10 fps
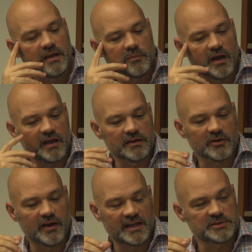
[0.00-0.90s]
My
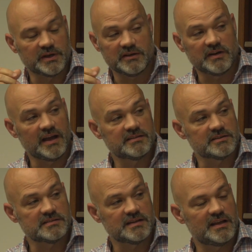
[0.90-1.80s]
undergraduate
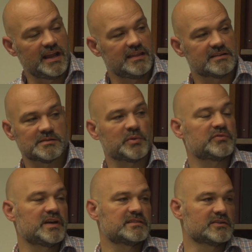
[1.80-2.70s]
advisor said, hey, there's a
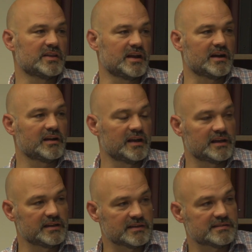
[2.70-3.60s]
professor there,
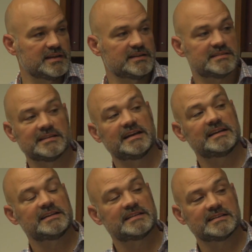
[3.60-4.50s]
Yassine
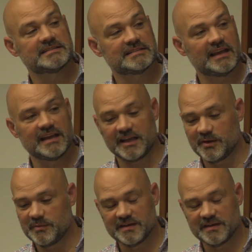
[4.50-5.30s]
Hassan at Texas A&M.